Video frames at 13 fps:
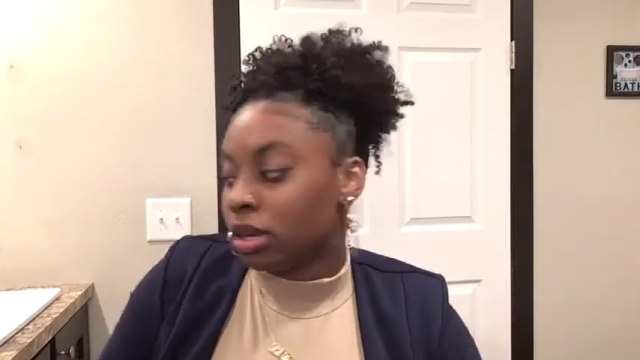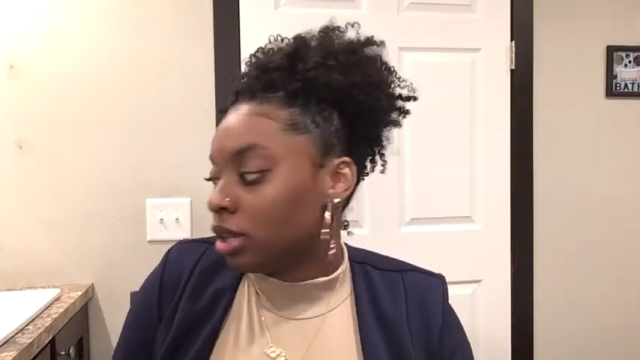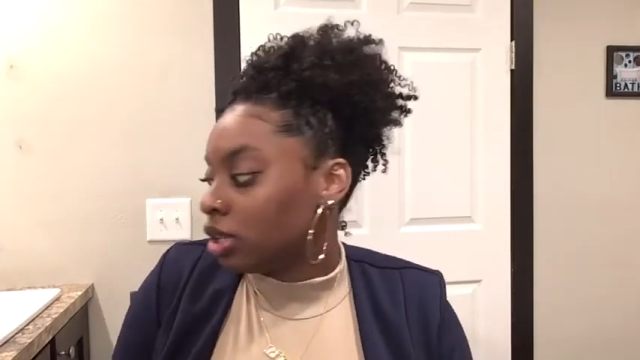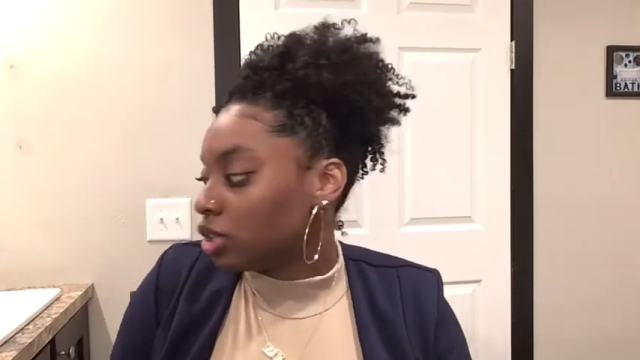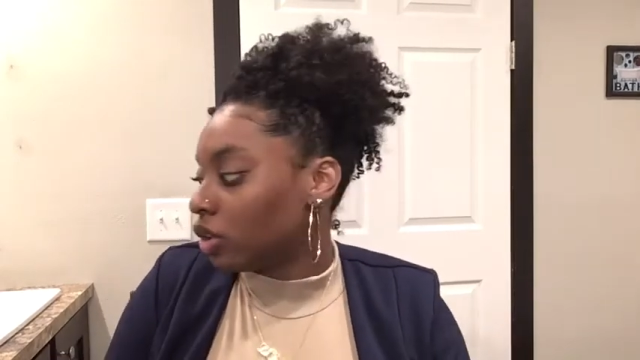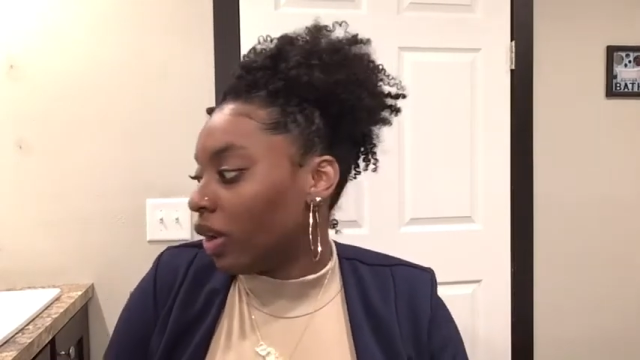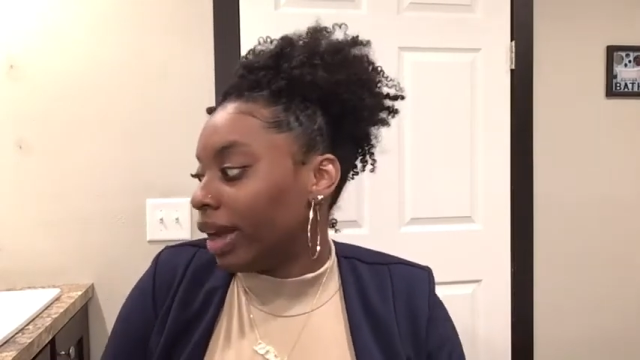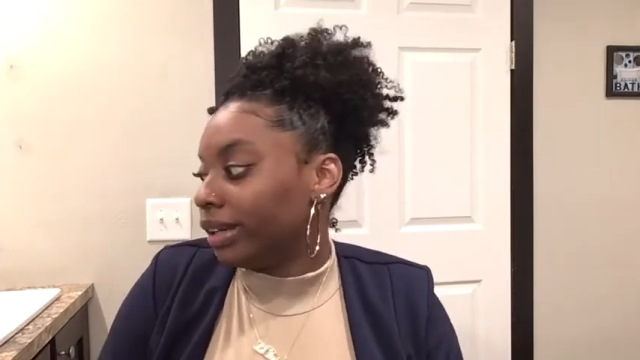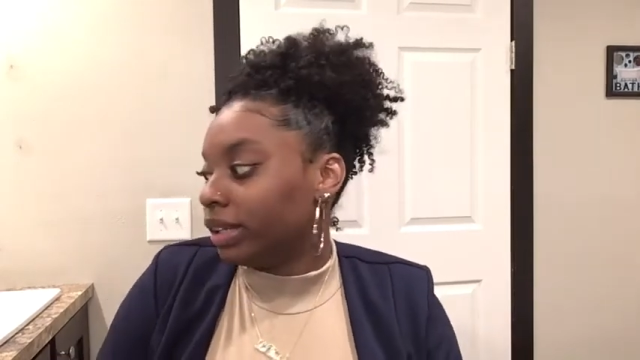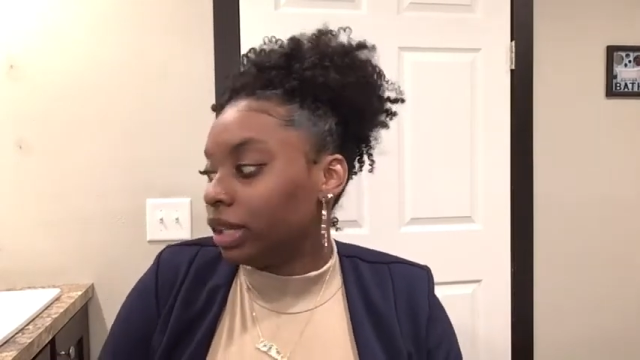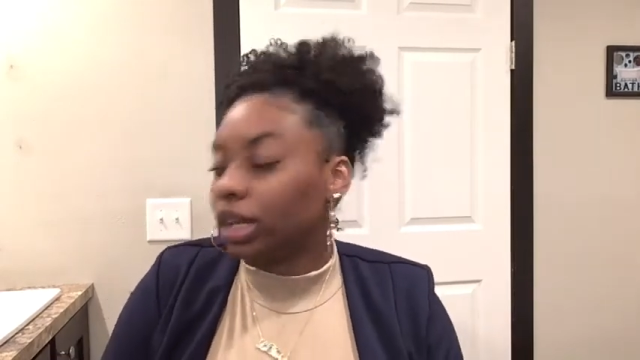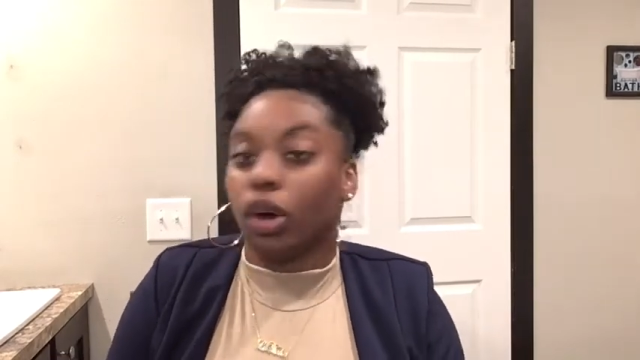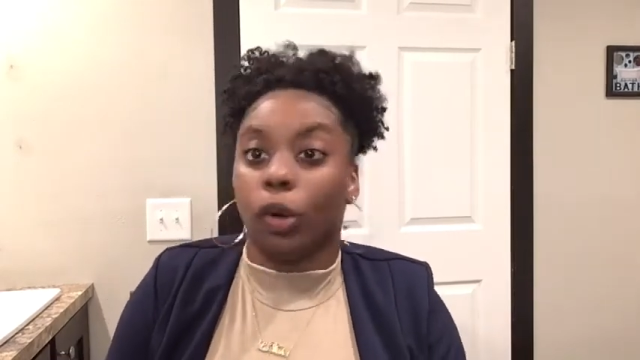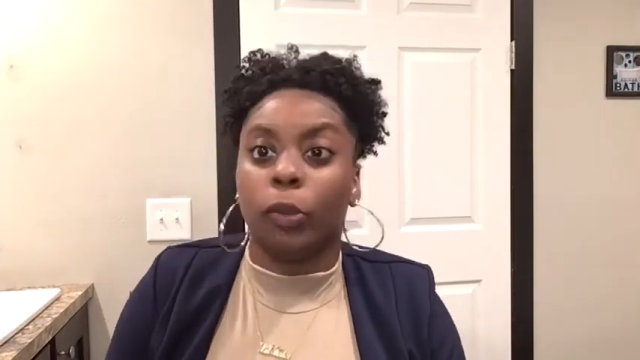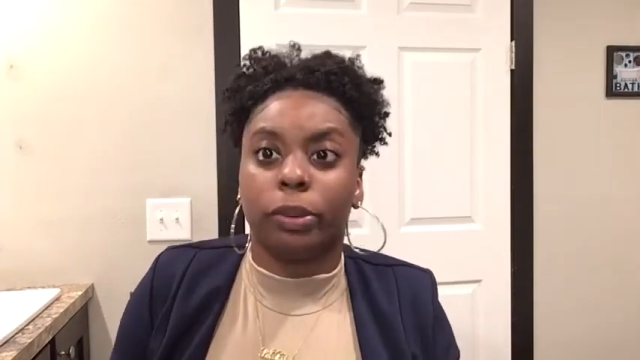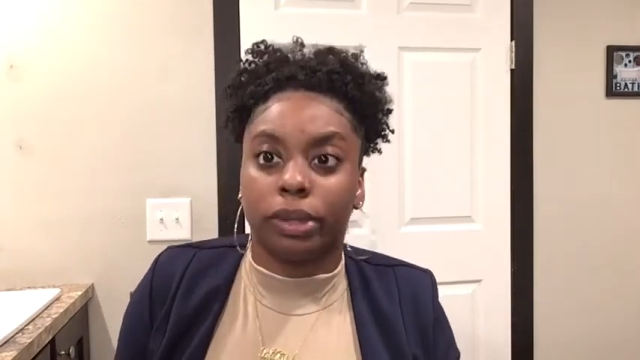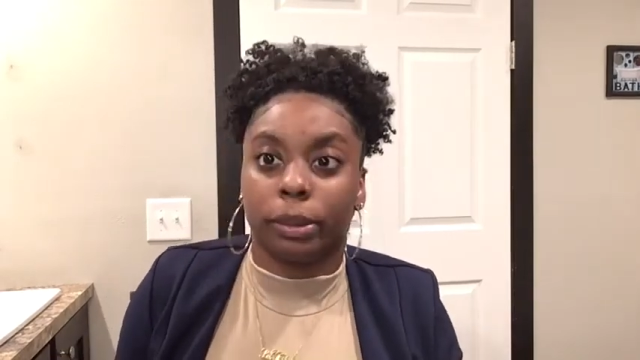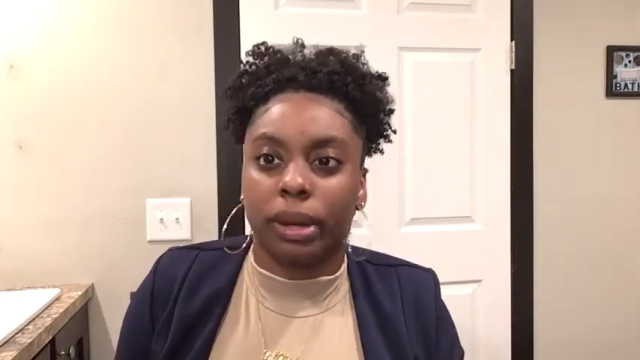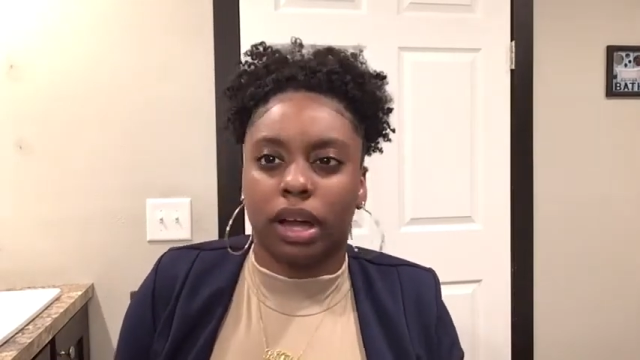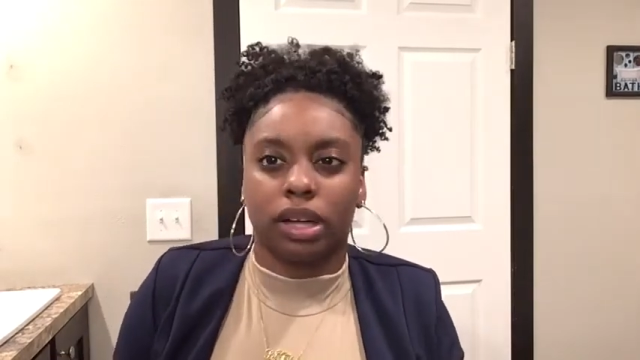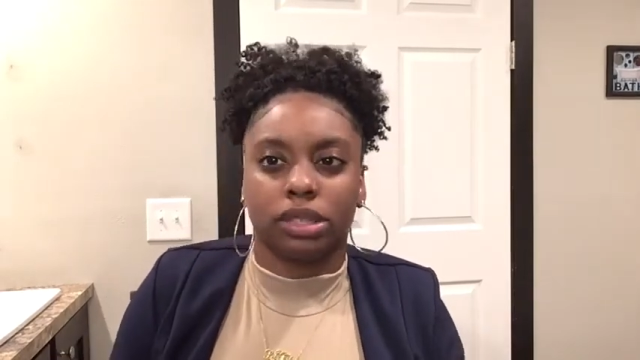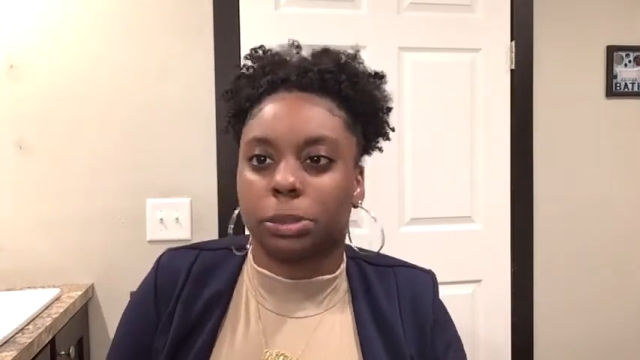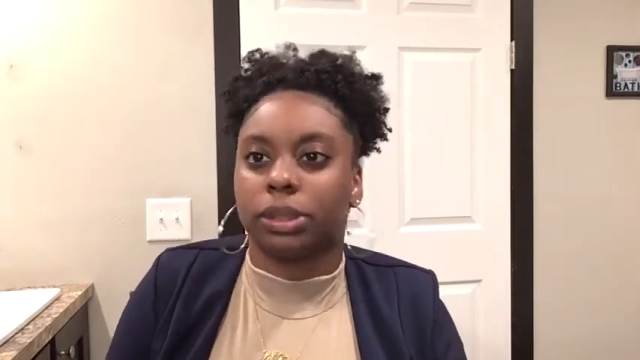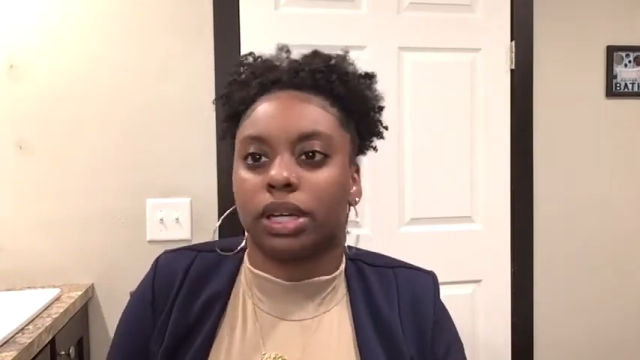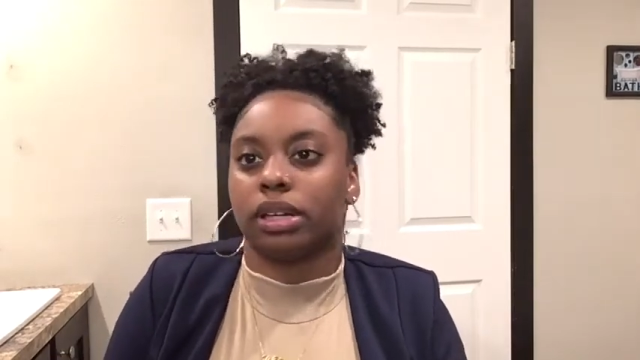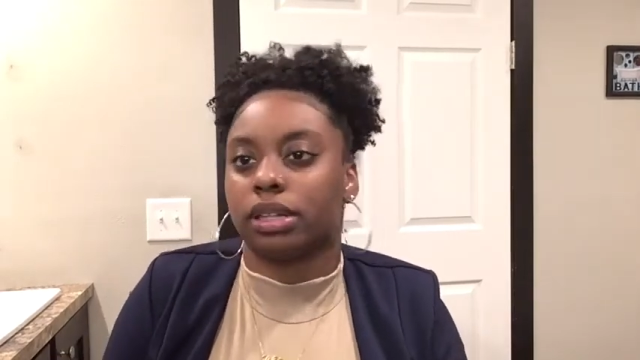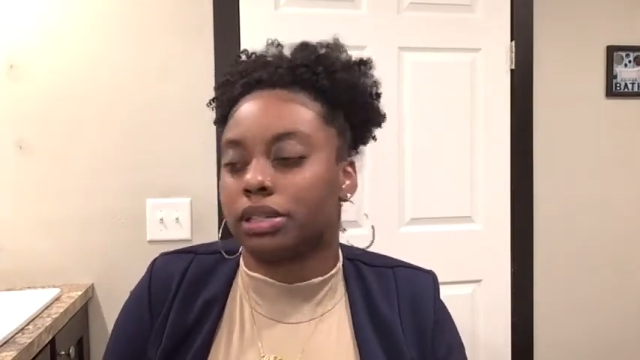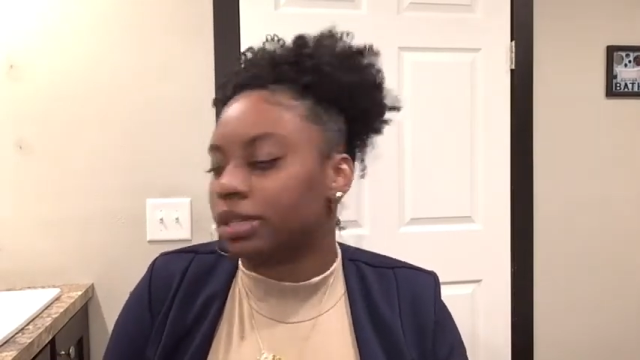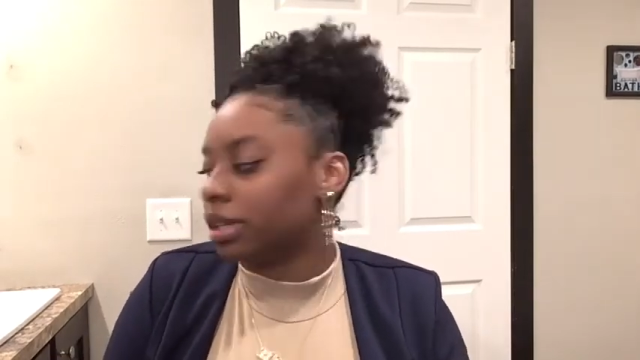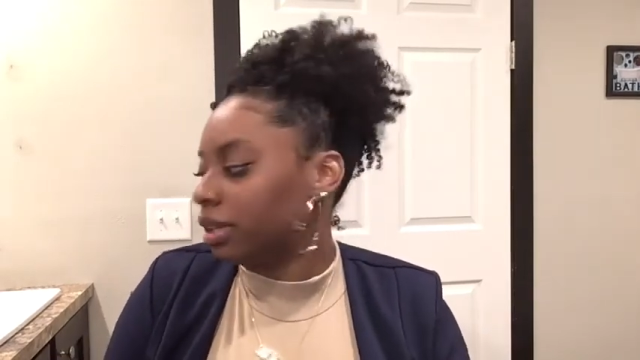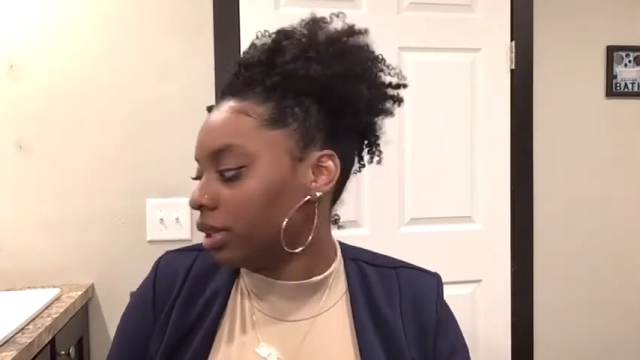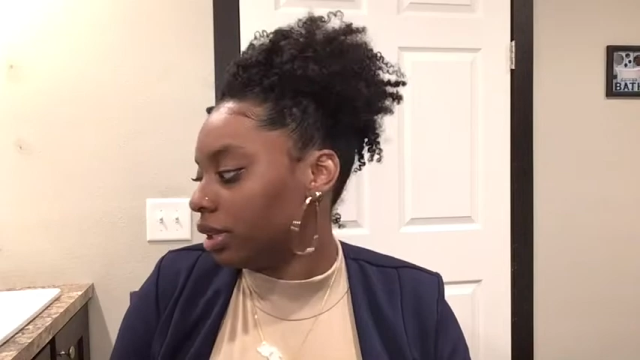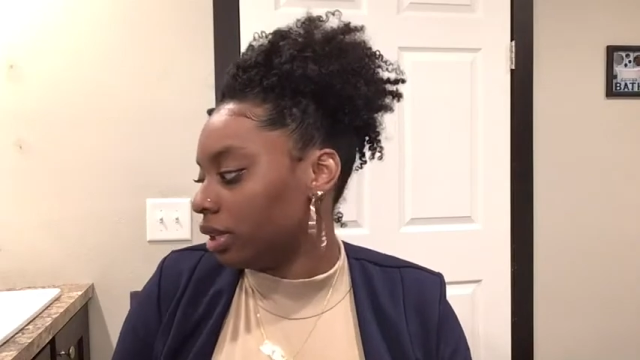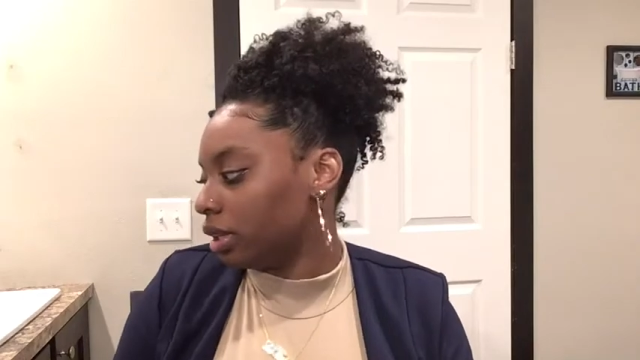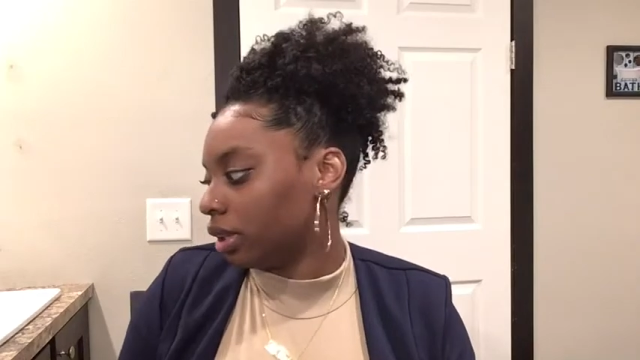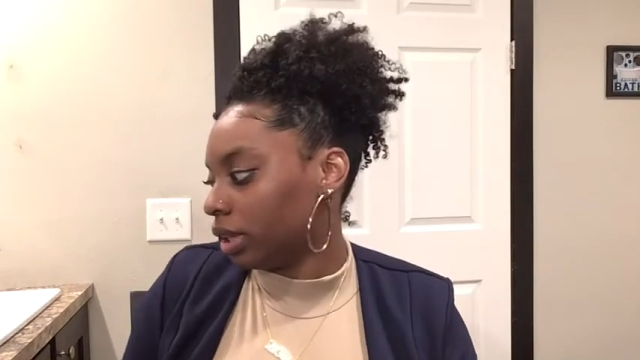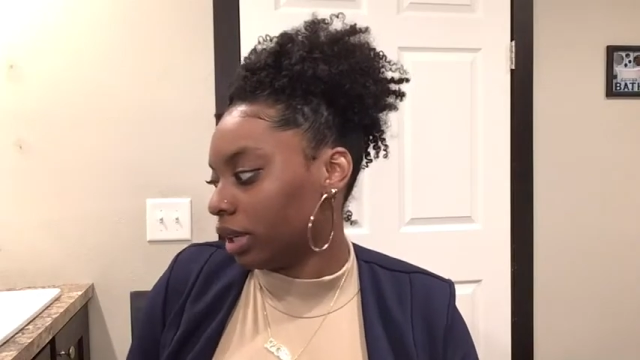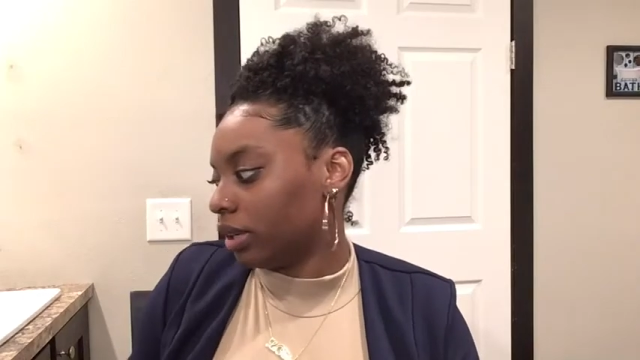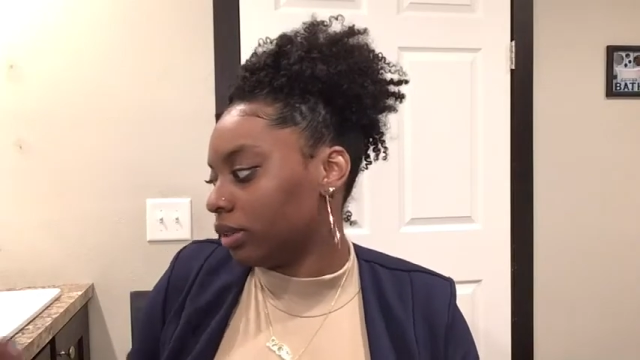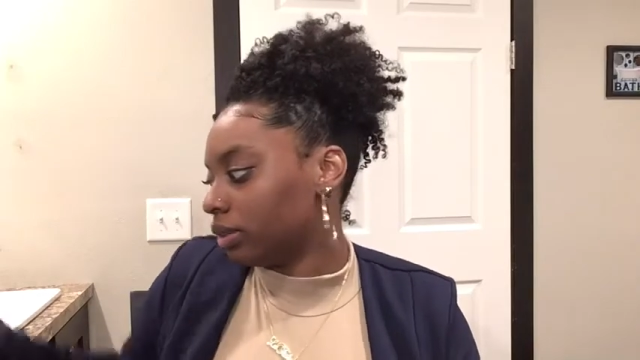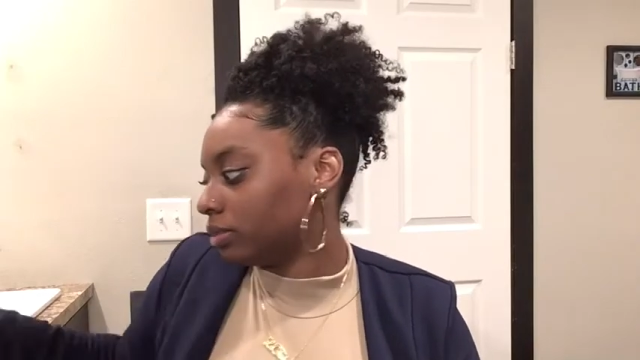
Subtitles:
So I did open the box, but I didn't take anything out.